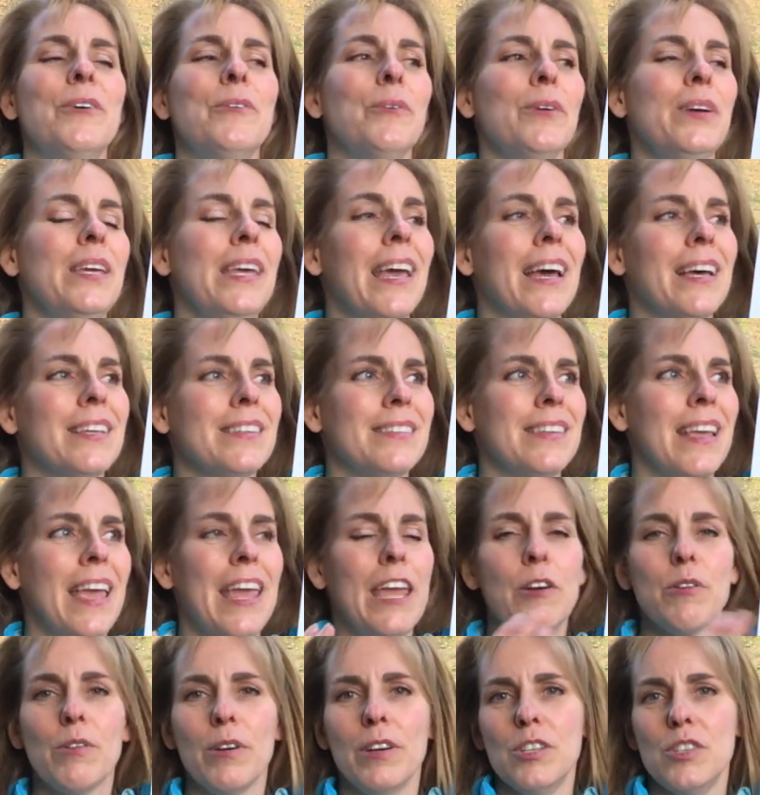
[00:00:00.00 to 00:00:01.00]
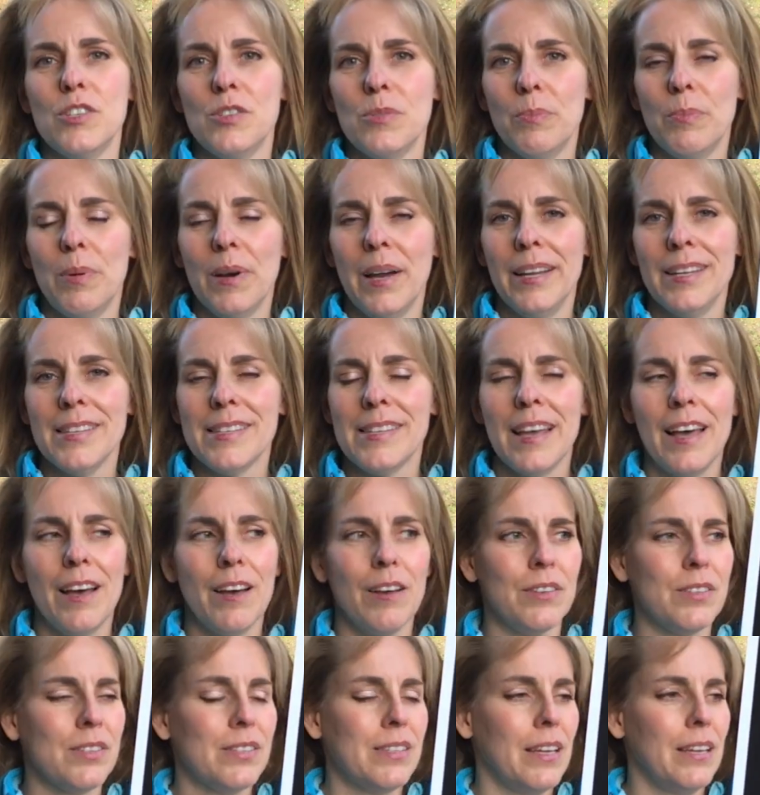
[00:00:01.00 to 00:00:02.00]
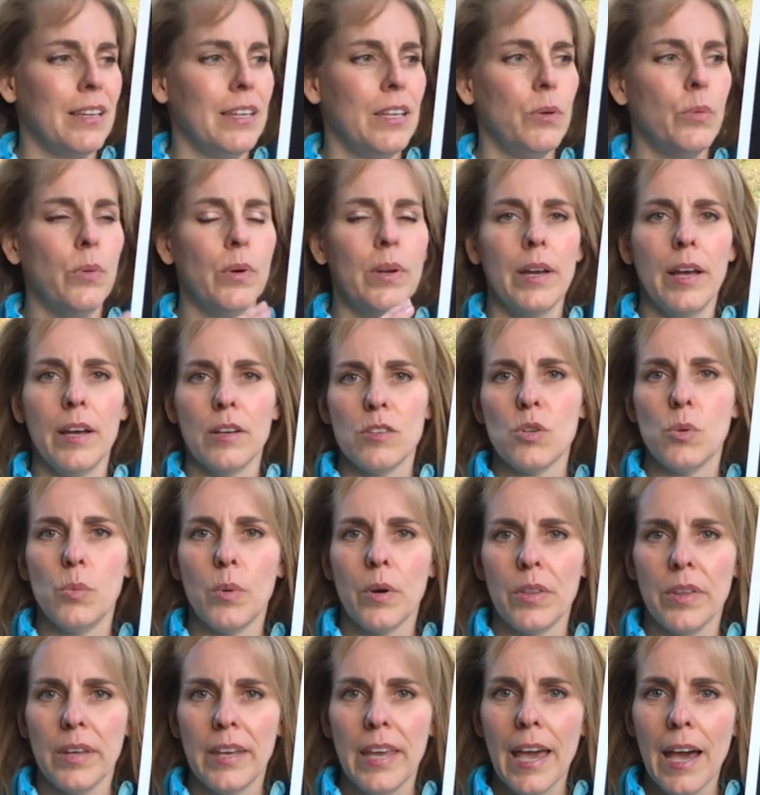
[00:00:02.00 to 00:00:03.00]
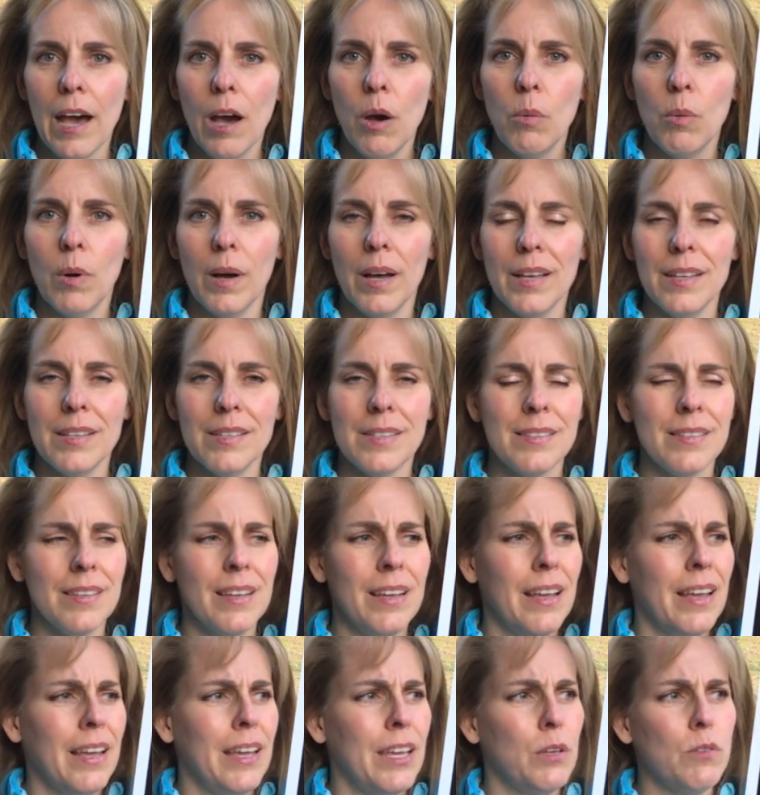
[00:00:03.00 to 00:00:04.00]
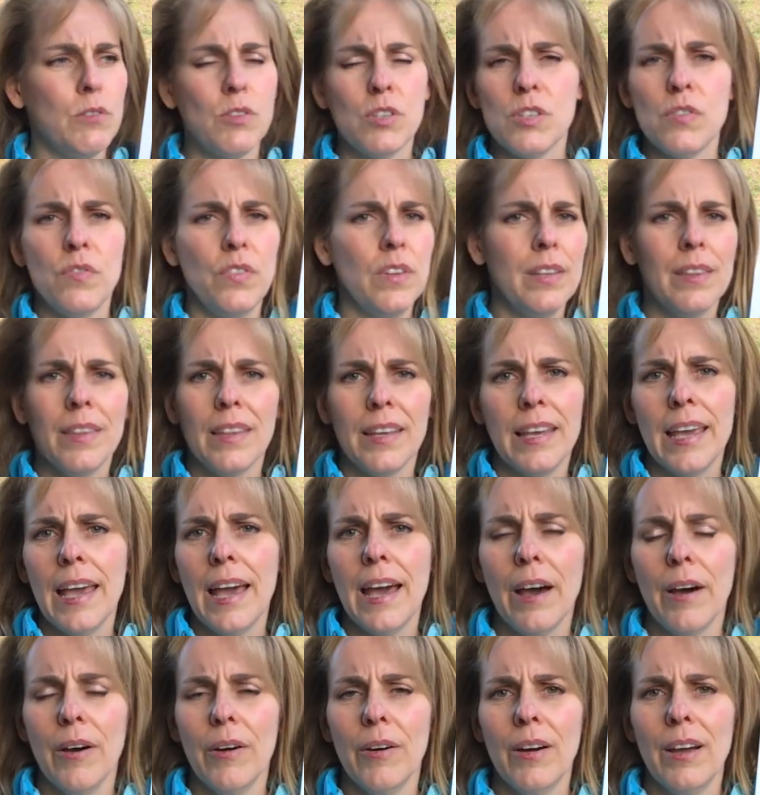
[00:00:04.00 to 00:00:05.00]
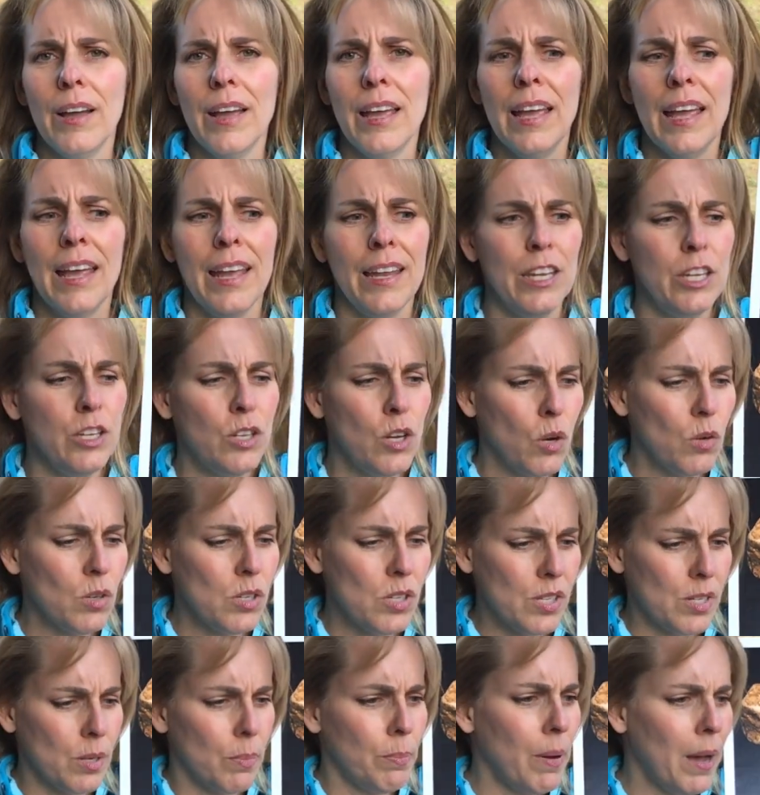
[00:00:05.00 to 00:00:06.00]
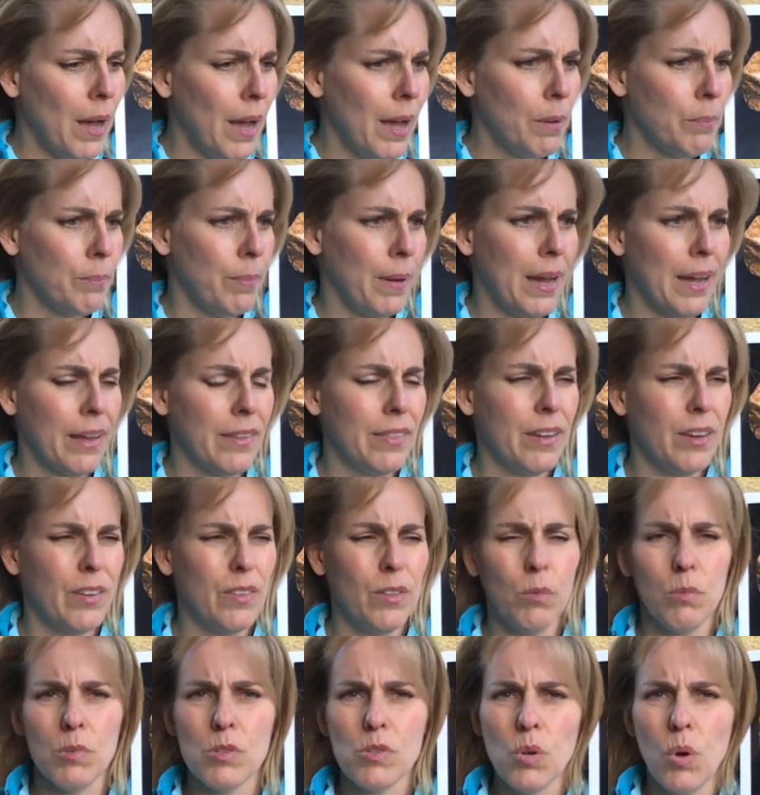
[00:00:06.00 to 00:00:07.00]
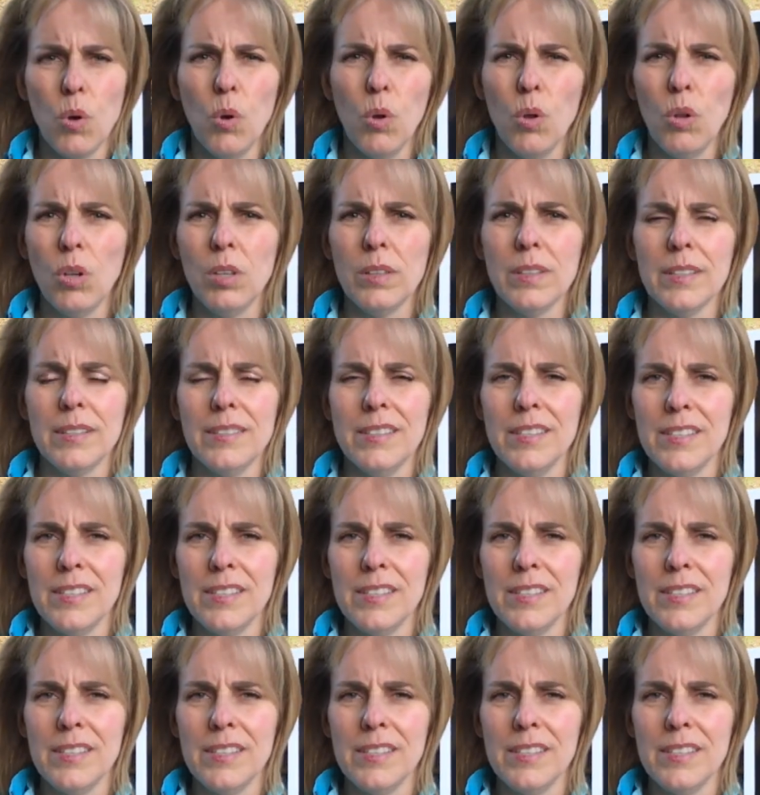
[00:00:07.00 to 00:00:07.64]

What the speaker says: Well, he has acreage behind his house, and he went out to where the cow was. He was just feeding the cow, and he noticed a pot back there that was old and